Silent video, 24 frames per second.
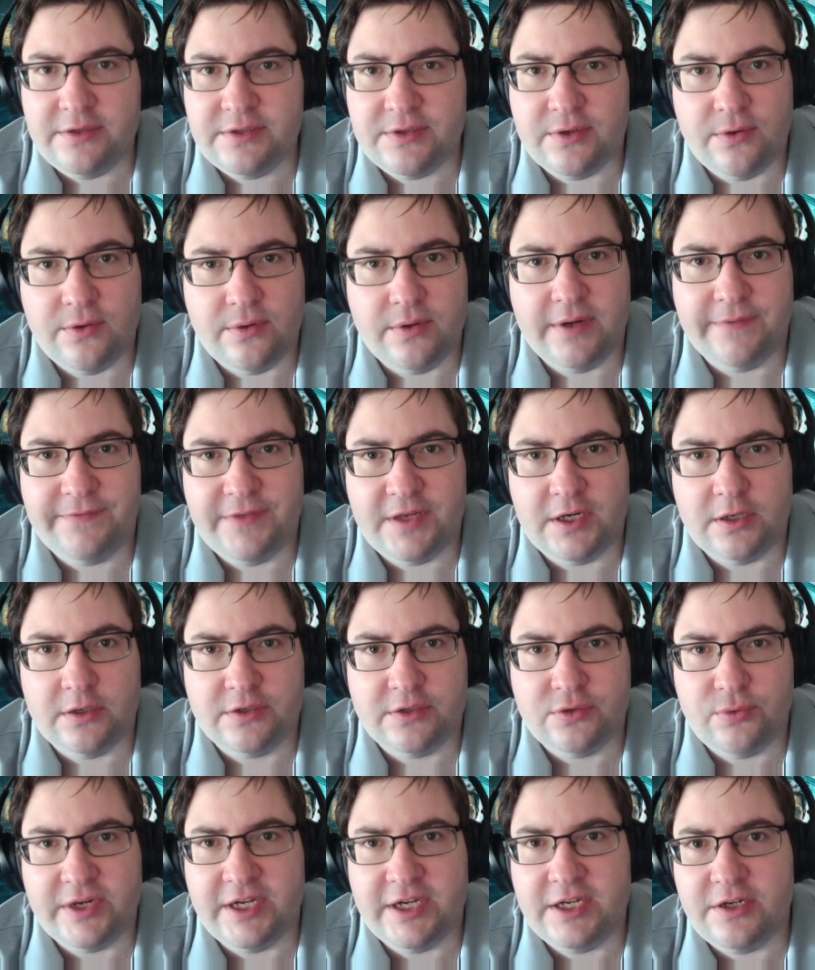So if there are
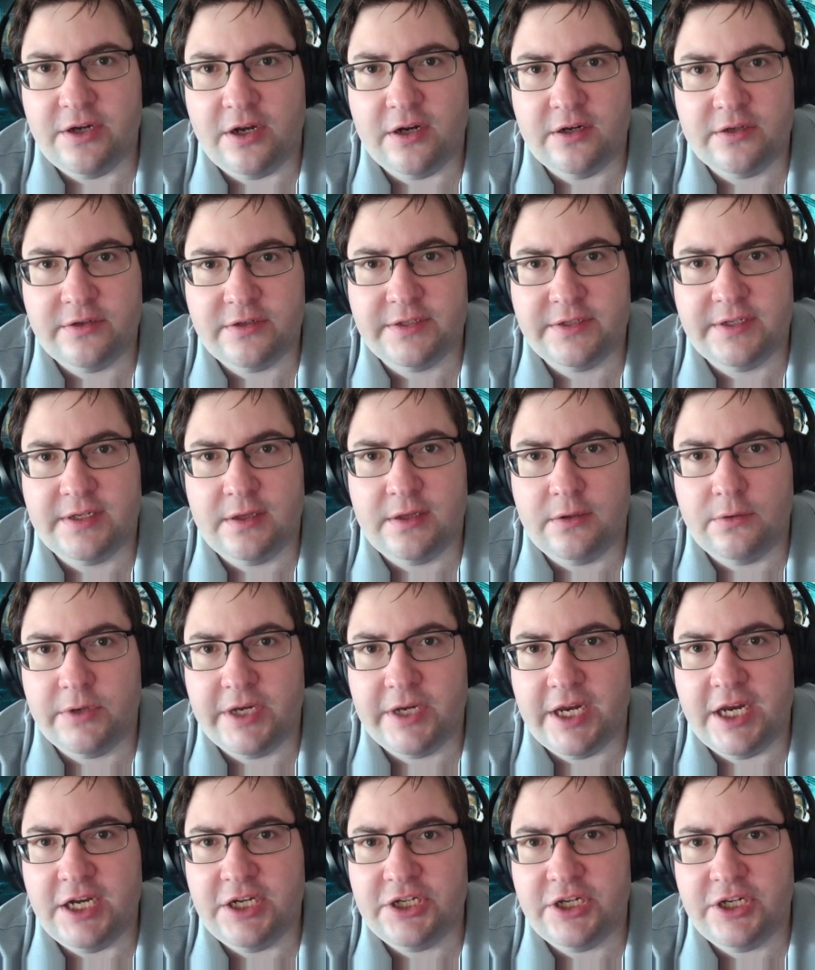20 doctors at a
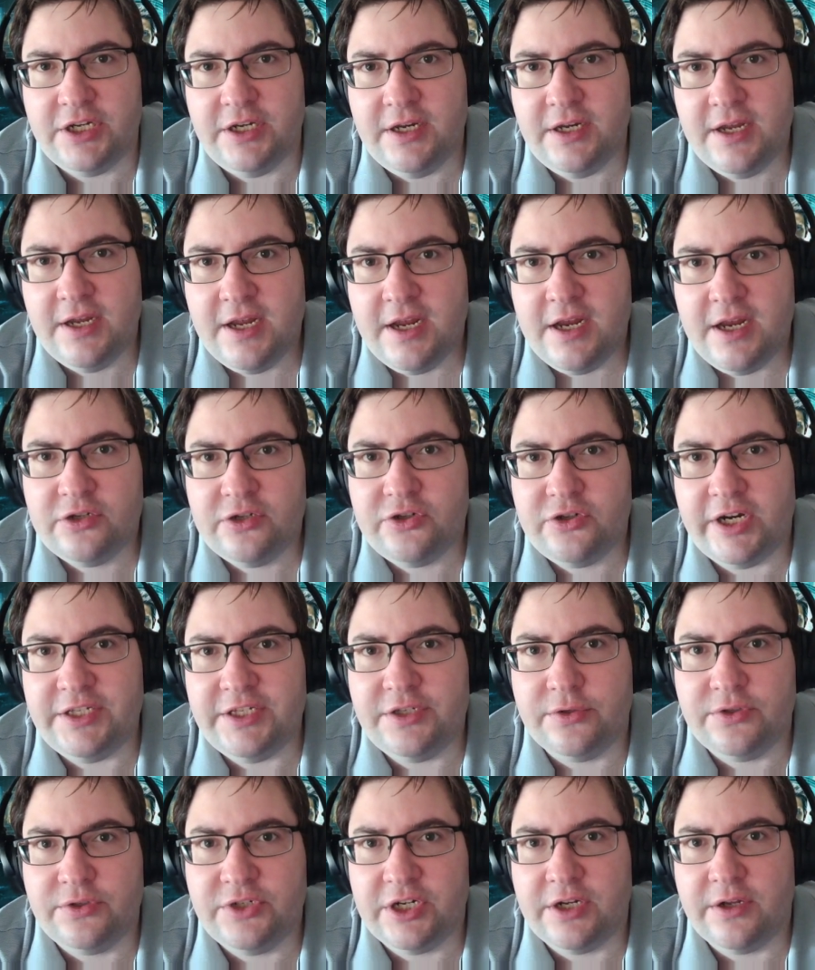location, try
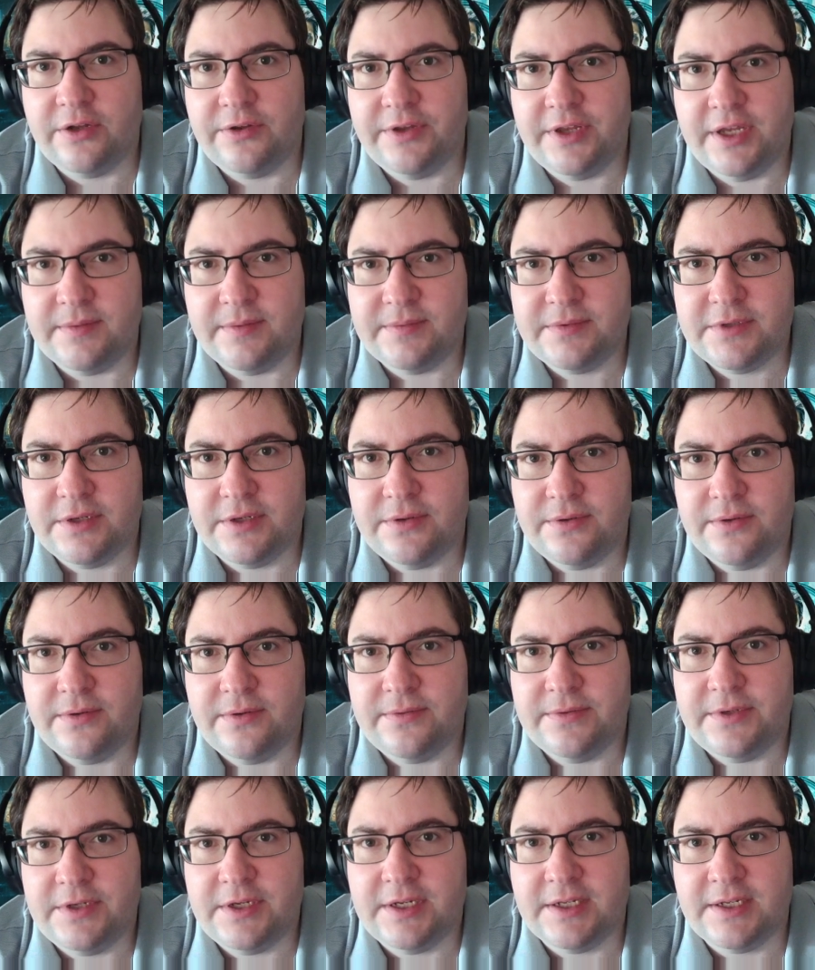to jiggle them
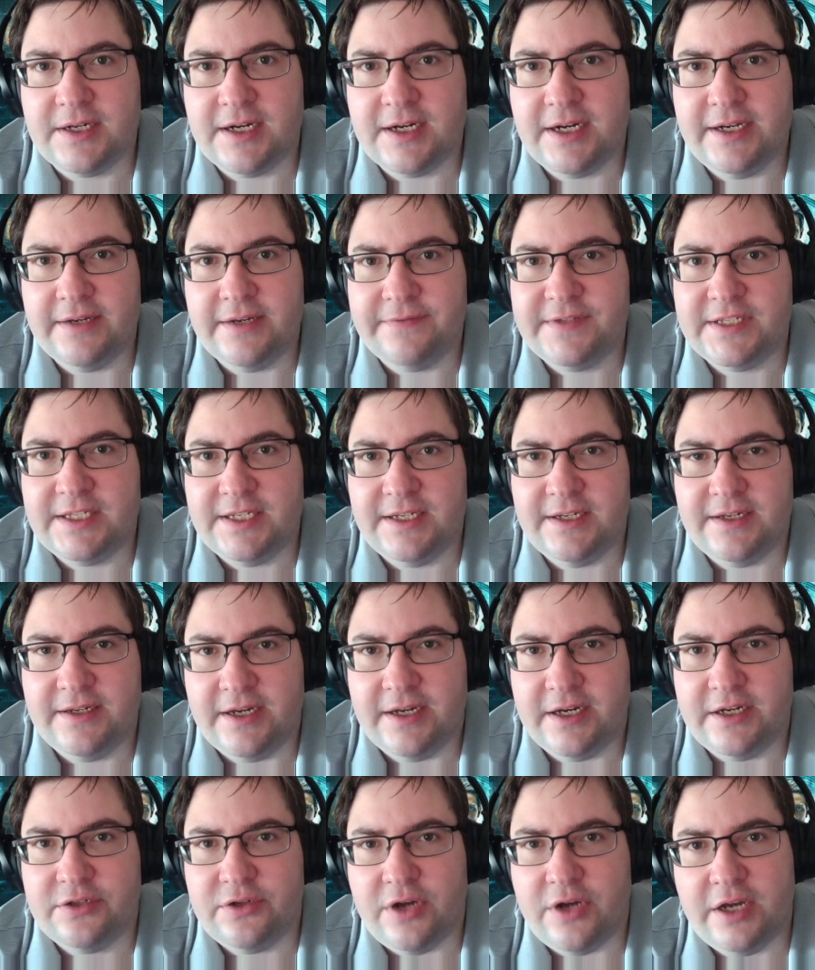so you can kind of see.
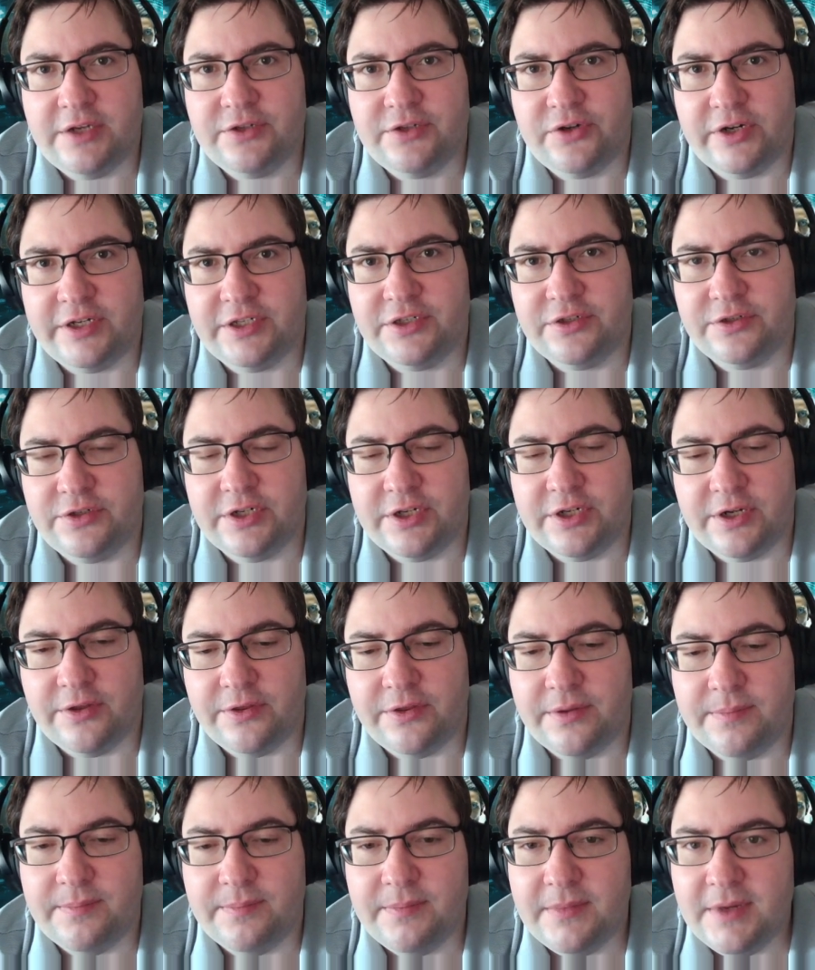I tried to jiggle
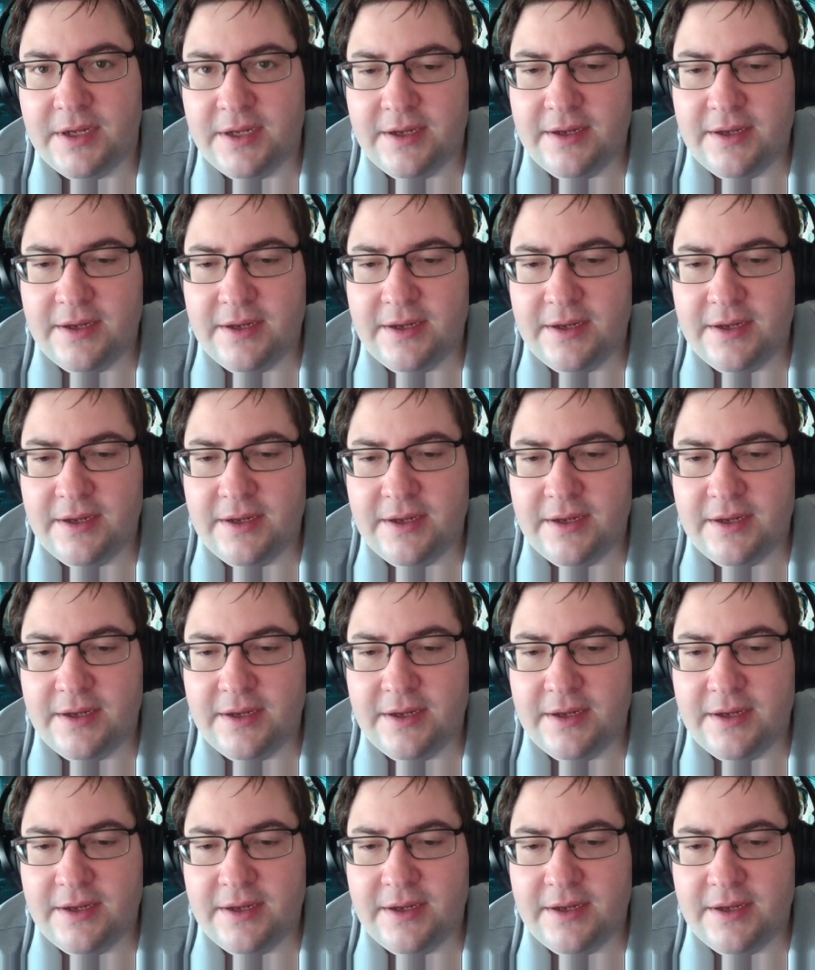them.